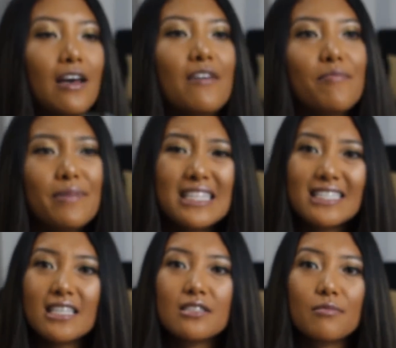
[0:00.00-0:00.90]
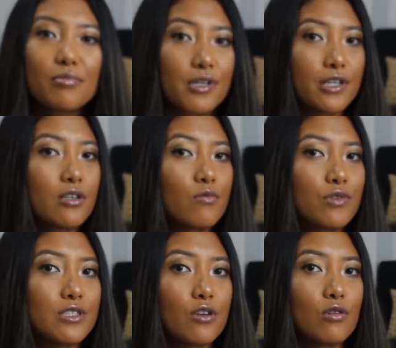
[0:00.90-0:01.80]
have been seeing some pretty good
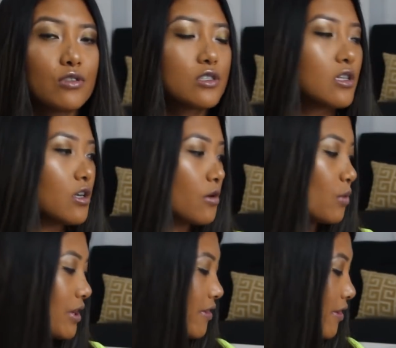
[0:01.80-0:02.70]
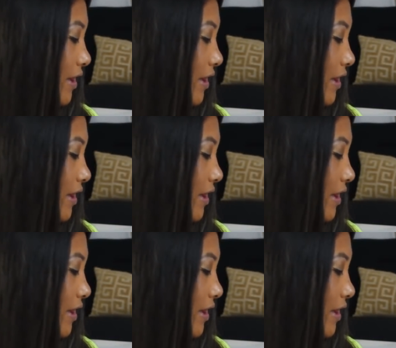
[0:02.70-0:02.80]
results with